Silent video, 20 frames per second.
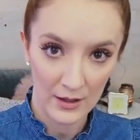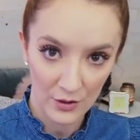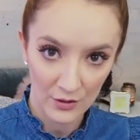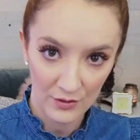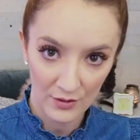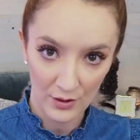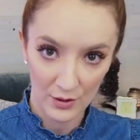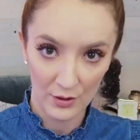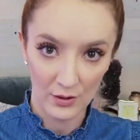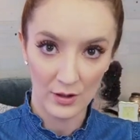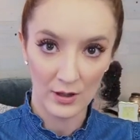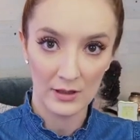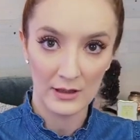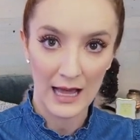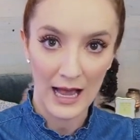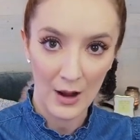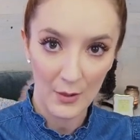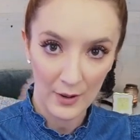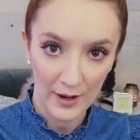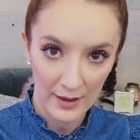You're
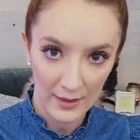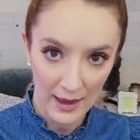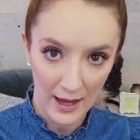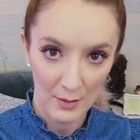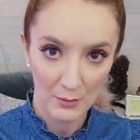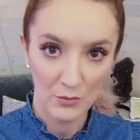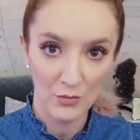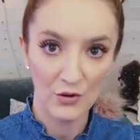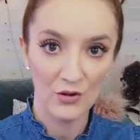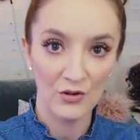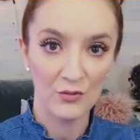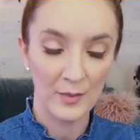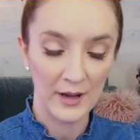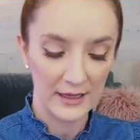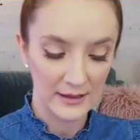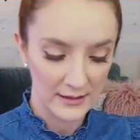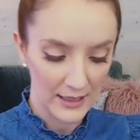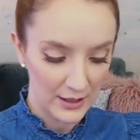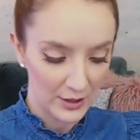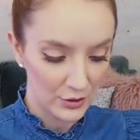allowing that
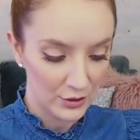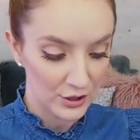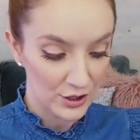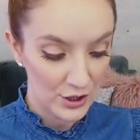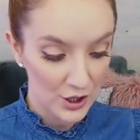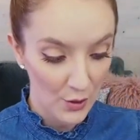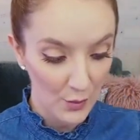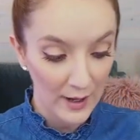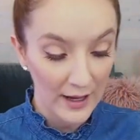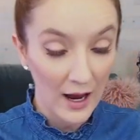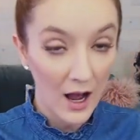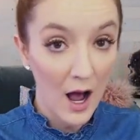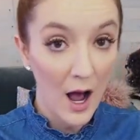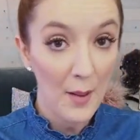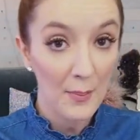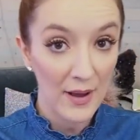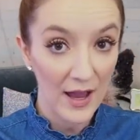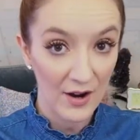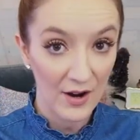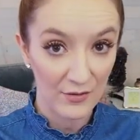movement and you're showing
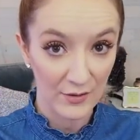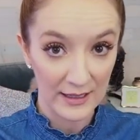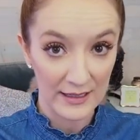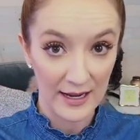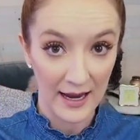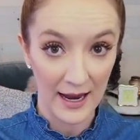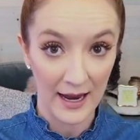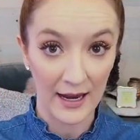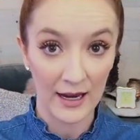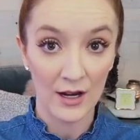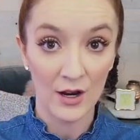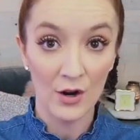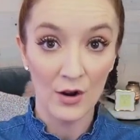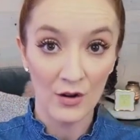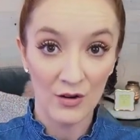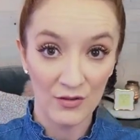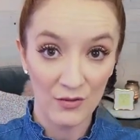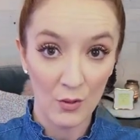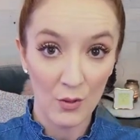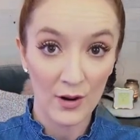up every day
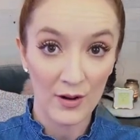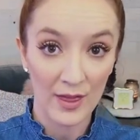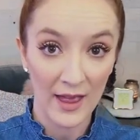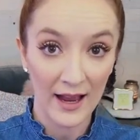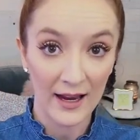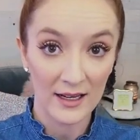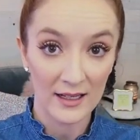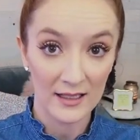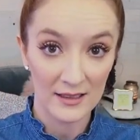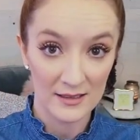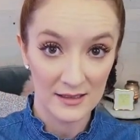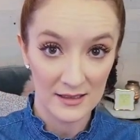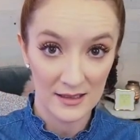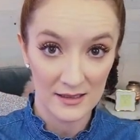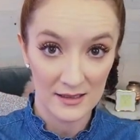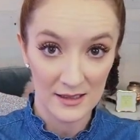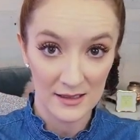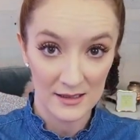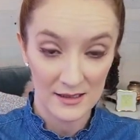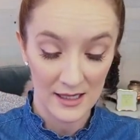for that
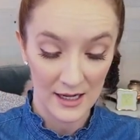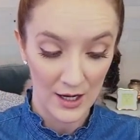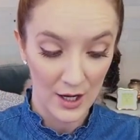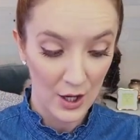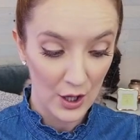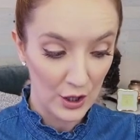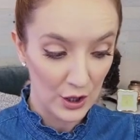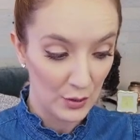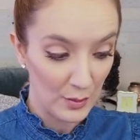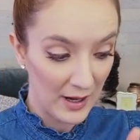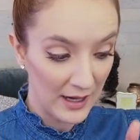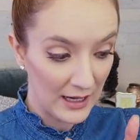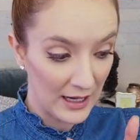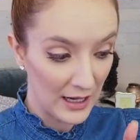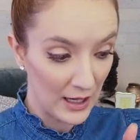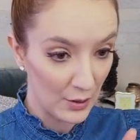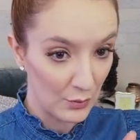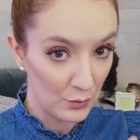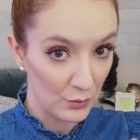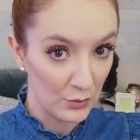consistency. You're
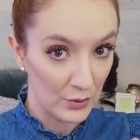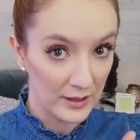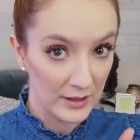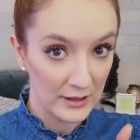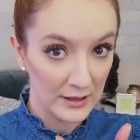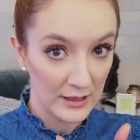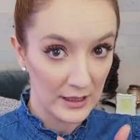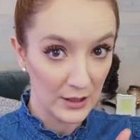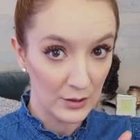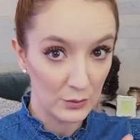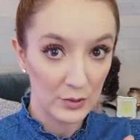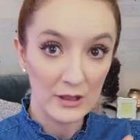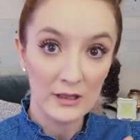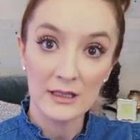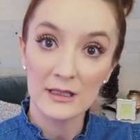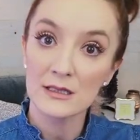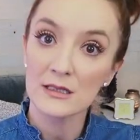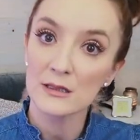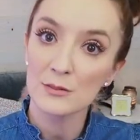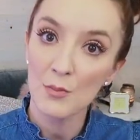making it really, really
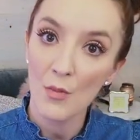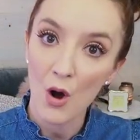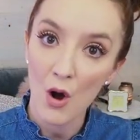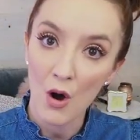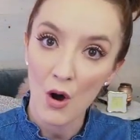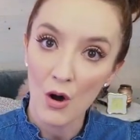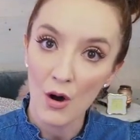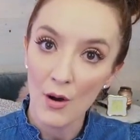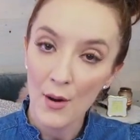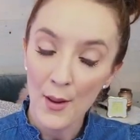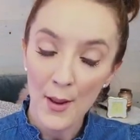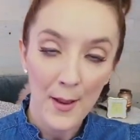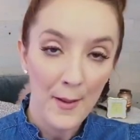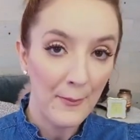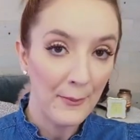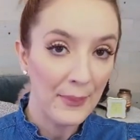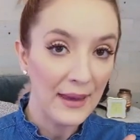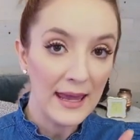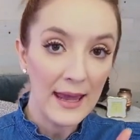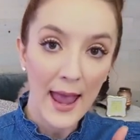small.
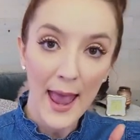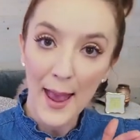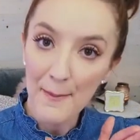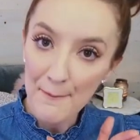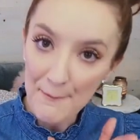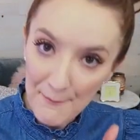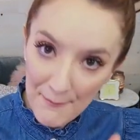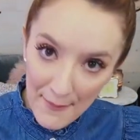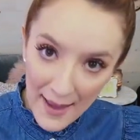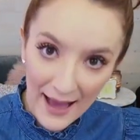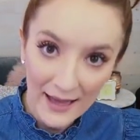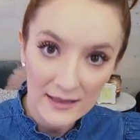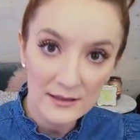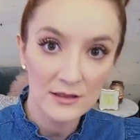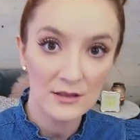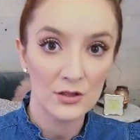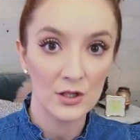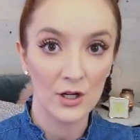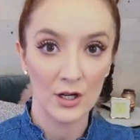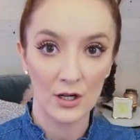Be a
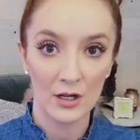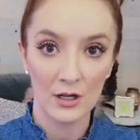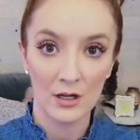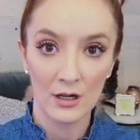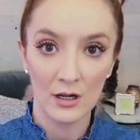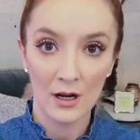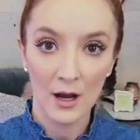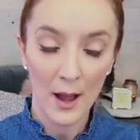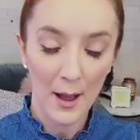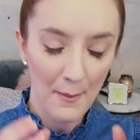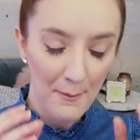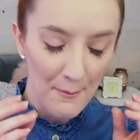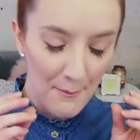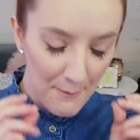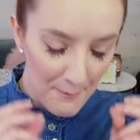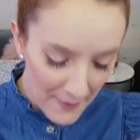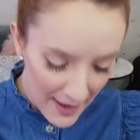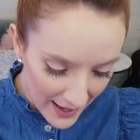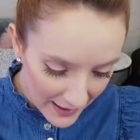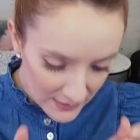master
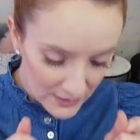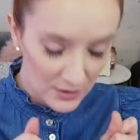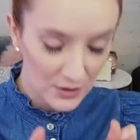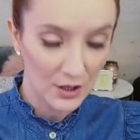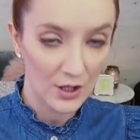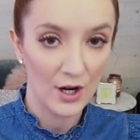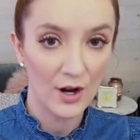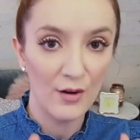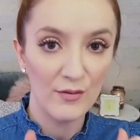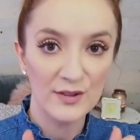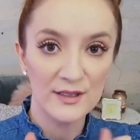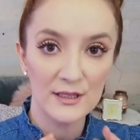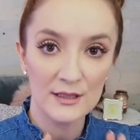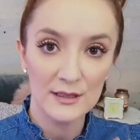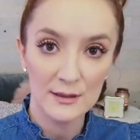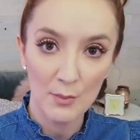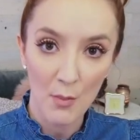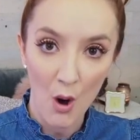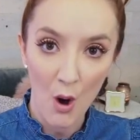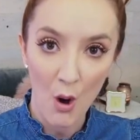of
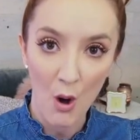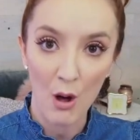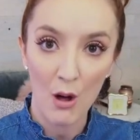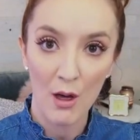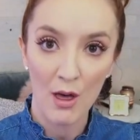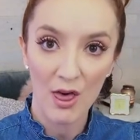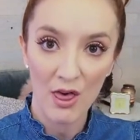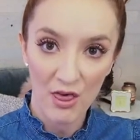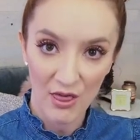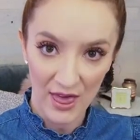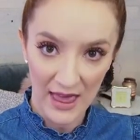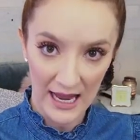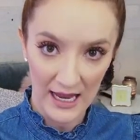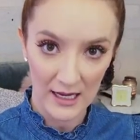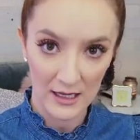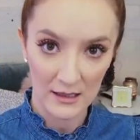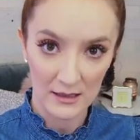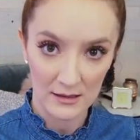small things.